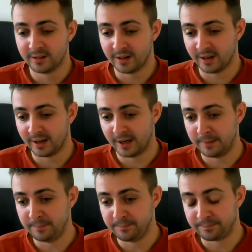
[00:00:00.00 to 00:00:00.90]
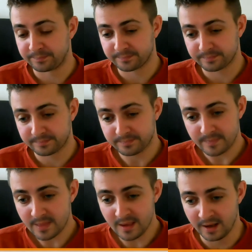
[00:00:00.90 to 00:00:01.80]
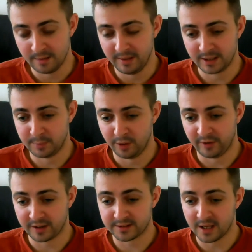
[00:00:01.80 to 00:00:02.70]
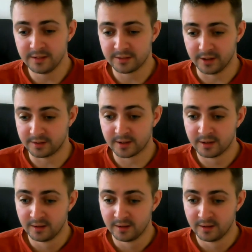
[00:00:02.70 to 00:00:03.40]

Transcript: And it makes perfect sense that